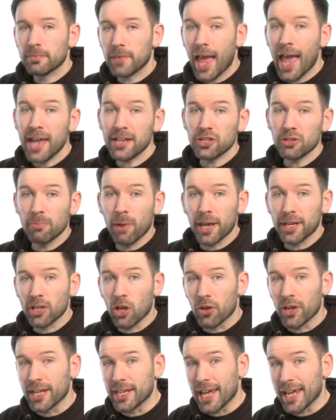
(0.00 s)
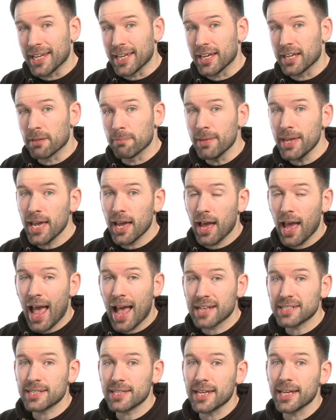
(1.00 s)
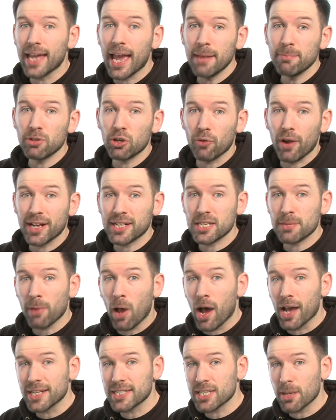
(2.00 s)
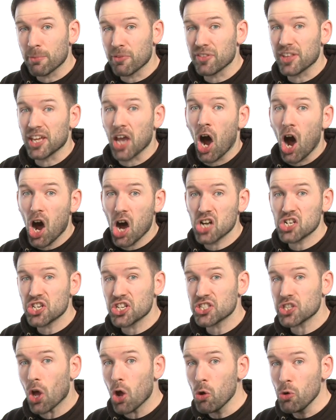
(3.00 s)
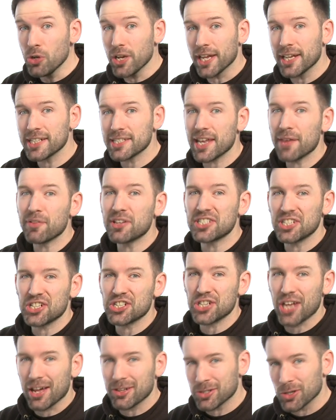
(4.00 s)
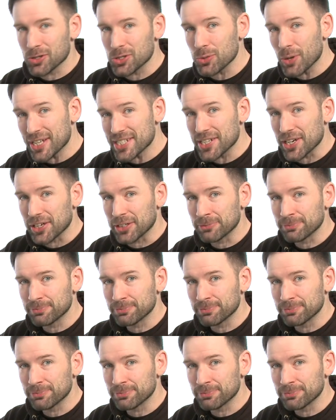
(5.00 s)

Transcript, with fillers: And you might know Hideki Kamiya as the game director behind some of the harshest ownings ever dished out on Twitter.